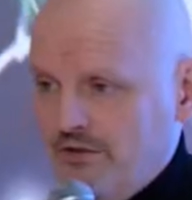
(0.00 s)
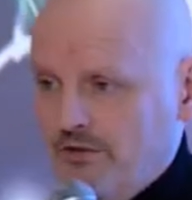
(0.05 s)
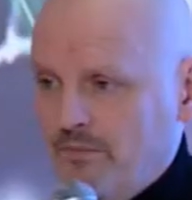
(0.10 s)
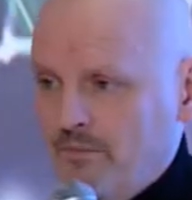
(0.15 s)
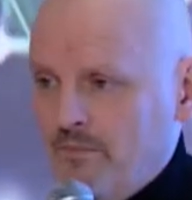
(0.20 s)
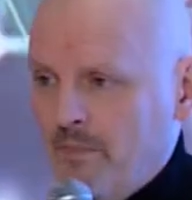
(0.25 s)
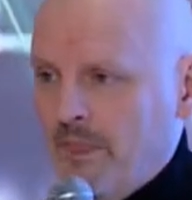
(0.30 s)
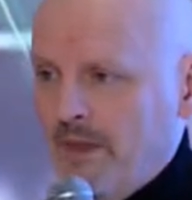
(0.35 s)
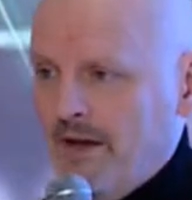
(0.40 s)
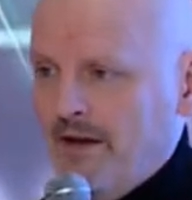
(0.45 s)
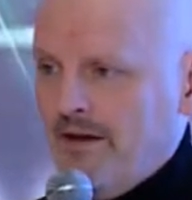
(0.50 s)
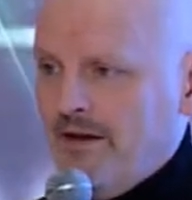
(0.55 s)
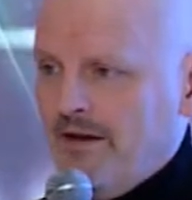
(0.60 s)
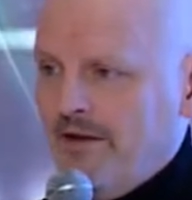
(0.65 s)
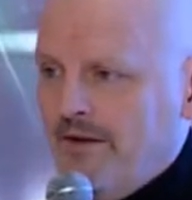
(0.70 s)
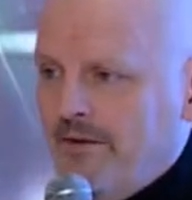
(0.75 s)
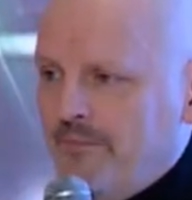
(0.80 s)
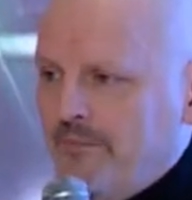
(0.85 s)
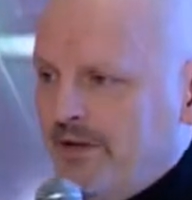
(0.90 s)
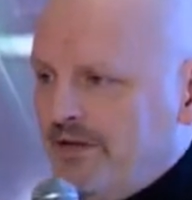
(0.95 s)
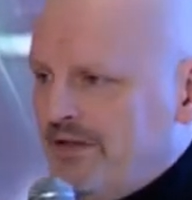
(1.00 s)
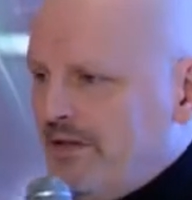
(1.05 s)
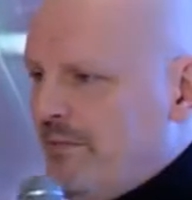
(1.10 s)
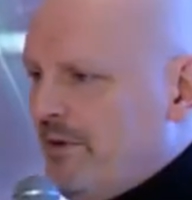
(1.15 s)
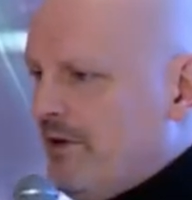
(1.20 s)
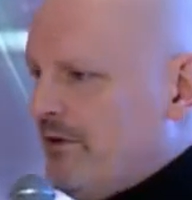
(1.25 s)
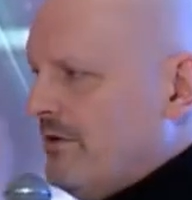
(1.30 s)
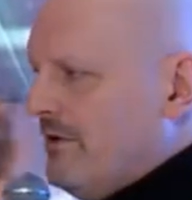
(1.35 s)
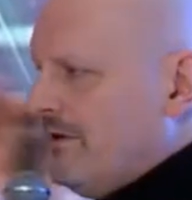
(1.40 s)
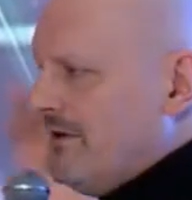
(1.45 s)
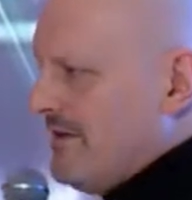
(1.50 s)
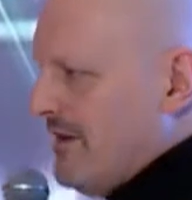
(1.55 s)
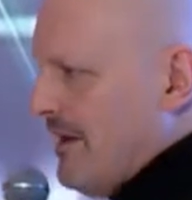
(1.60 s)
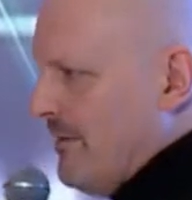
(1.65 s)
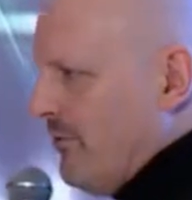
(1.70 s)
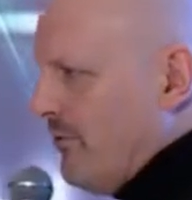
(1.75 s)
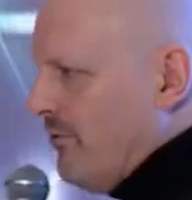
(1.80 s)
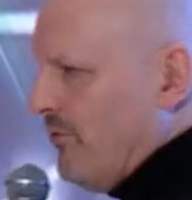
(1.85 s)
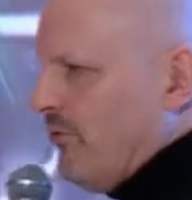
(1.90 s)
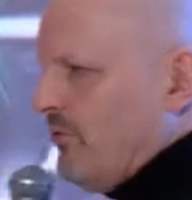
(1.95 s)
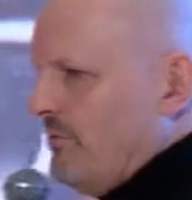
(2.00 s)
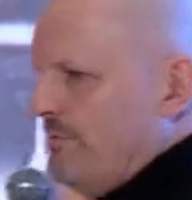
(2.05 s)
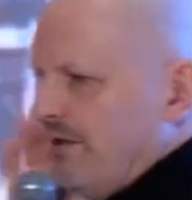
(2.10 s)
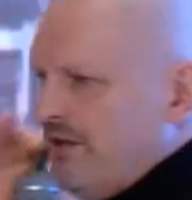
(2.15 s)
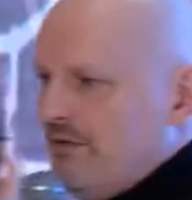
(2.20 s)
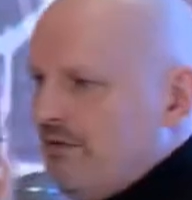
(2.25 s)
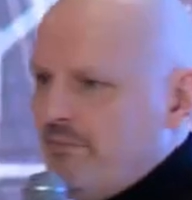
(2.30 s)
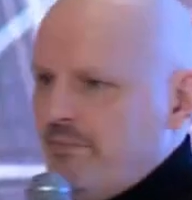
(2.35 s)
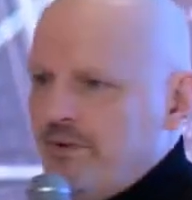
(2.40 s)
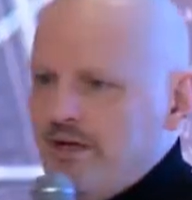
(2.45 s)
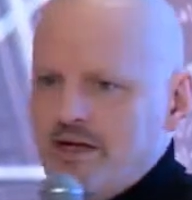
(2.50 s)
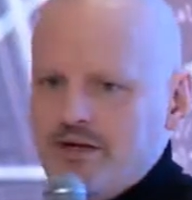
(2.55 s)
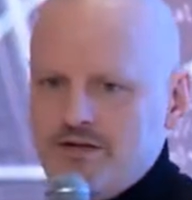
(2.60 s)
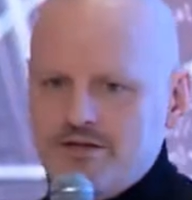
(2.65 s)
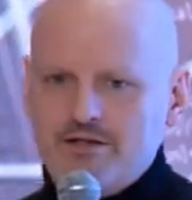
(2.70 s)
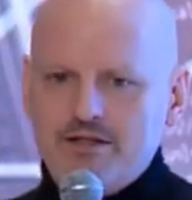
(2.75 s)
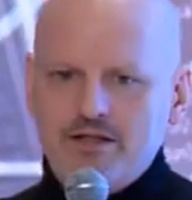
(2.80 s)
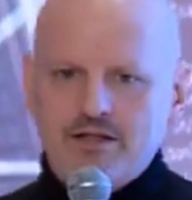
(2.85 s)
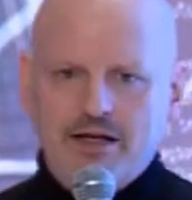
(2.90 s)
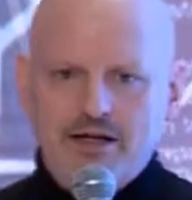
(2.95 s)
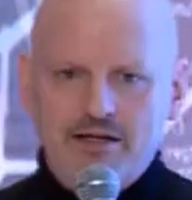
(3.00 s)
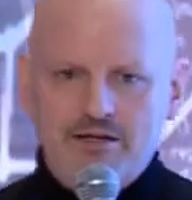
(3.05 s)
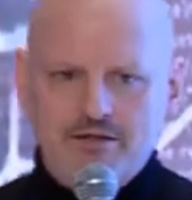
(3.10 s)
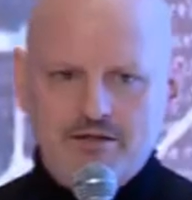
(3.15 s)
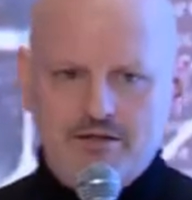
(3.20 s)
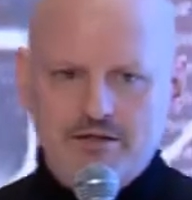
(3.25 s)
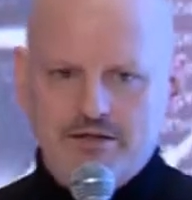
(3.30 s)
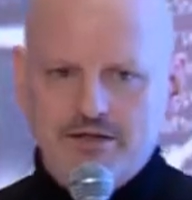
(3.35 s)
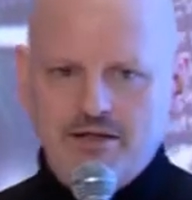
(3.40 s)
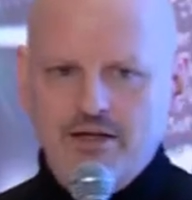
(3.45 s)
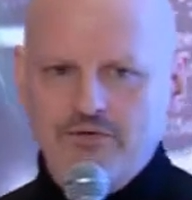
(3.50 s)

So a typical example will be the BSD license.